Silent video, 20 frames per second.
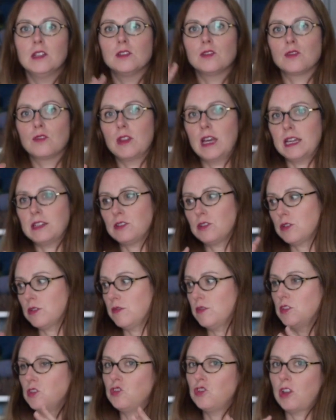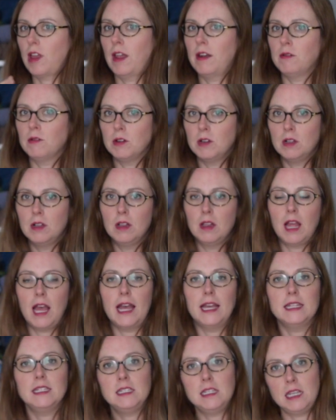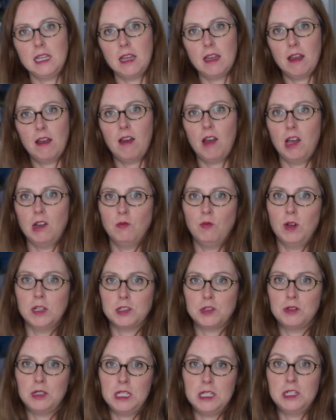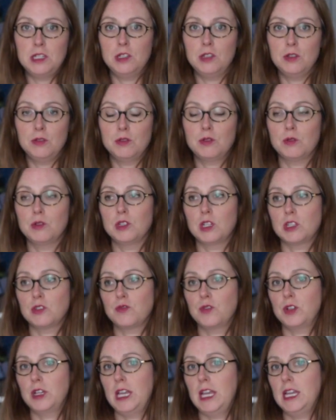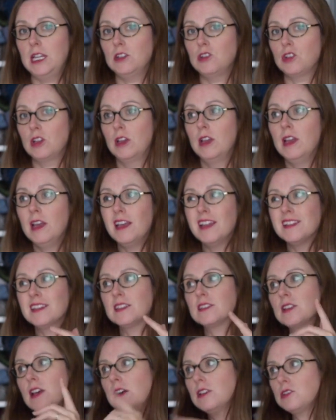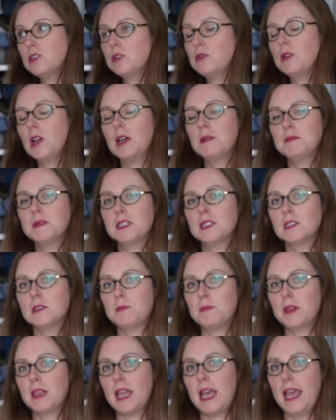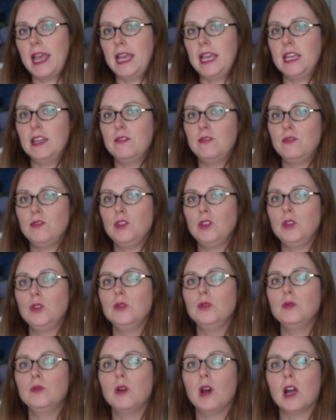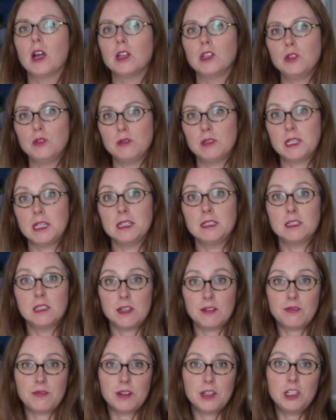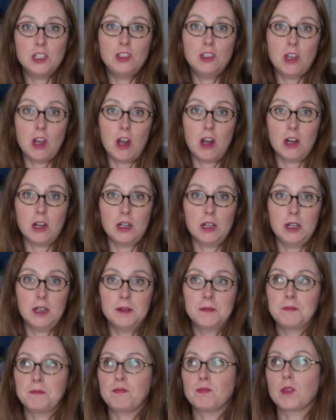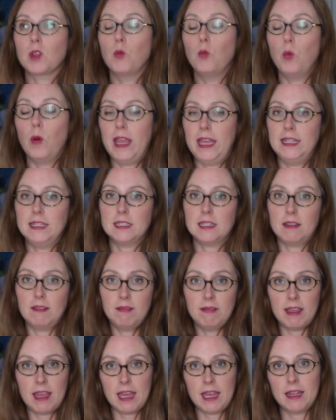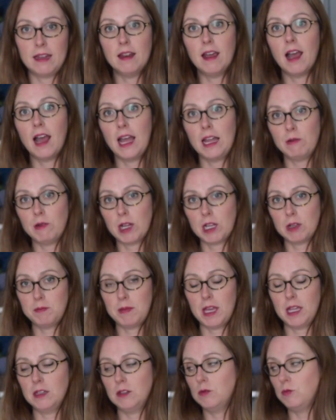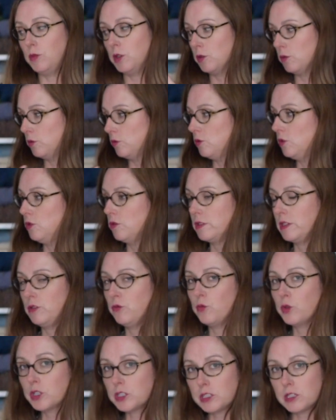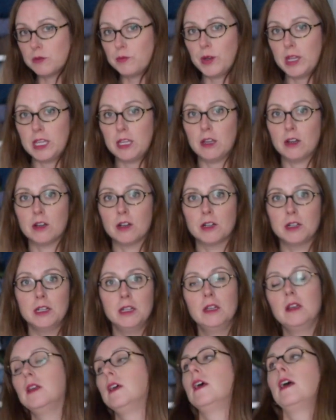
So that's sort of the general idea on what you need to do to adjust for gauge. This also comes into play if you are using a different yarn weight than I recommend. We're using worsted weight yarn.